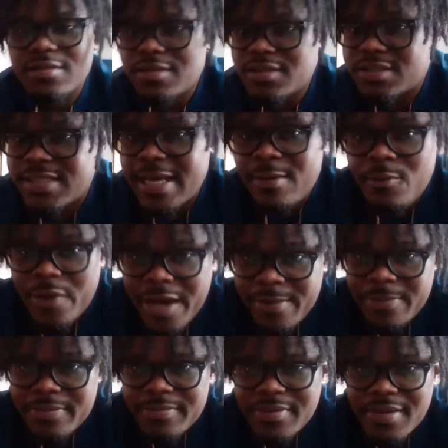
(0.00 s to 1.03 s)
Sam
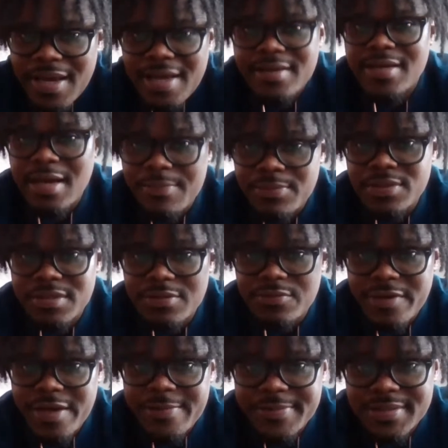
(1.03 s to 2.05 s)
Webb had a couple of good
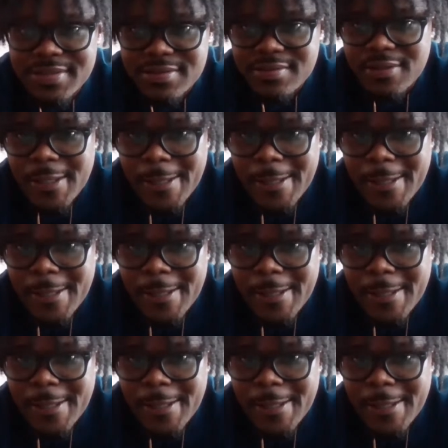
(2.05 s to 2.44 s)
reps.